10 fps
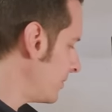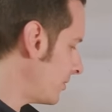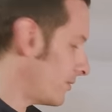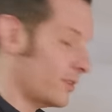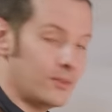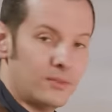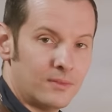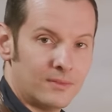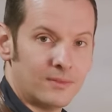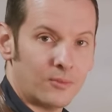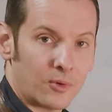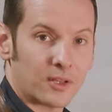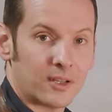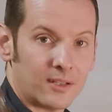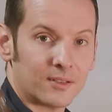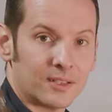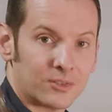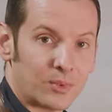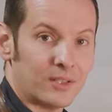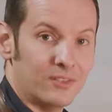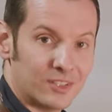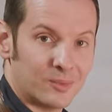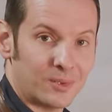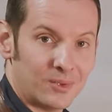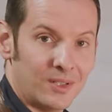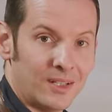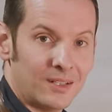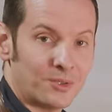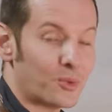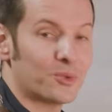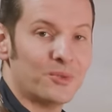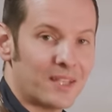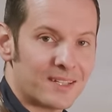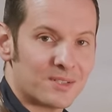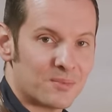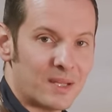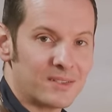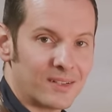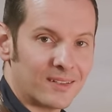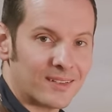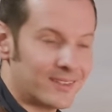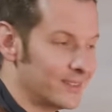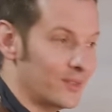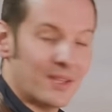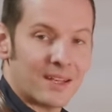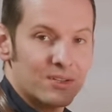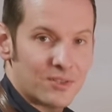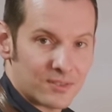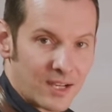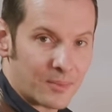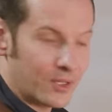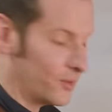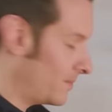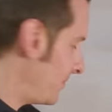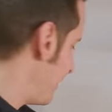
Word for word: So if you want a color that's really visible, don't do that as your base color. Do that as your top coat.